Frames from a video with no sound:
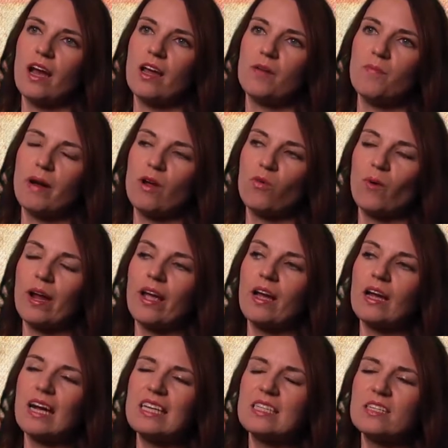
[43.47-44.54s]
And my
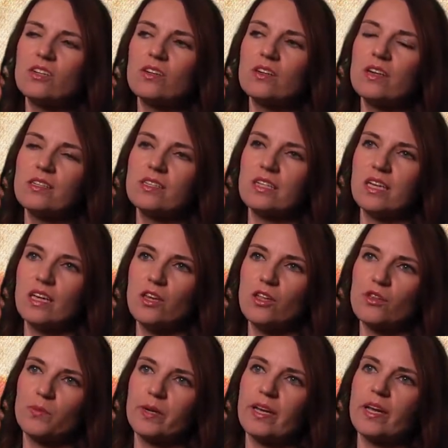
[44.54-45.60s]
rank, I started as an
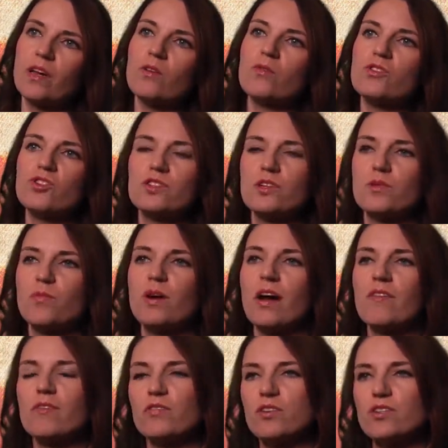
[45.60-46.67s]
E3, which is a
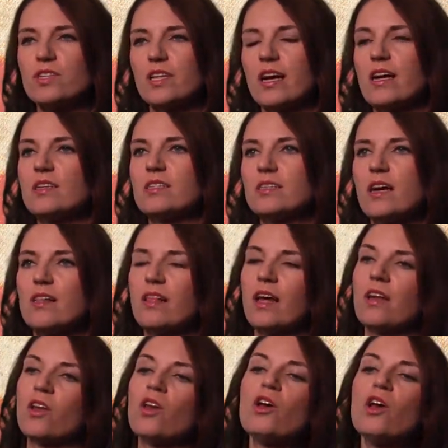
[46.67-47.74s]
private first class, and
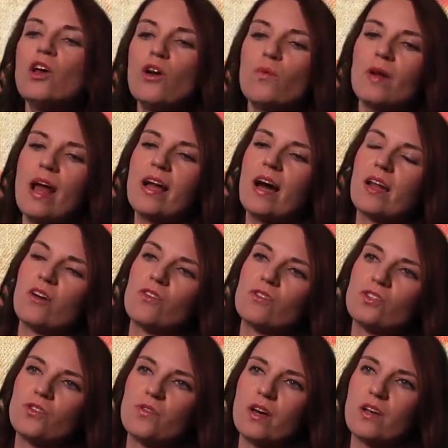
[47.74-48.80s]
then when I got out
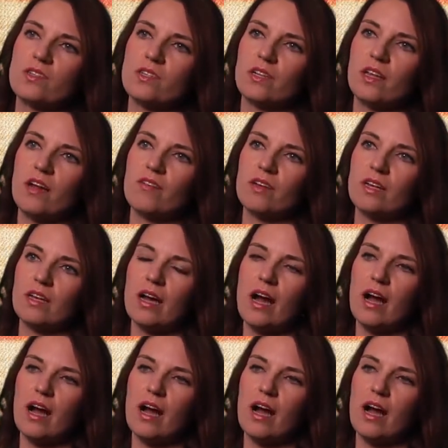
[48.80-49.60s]
in 2011,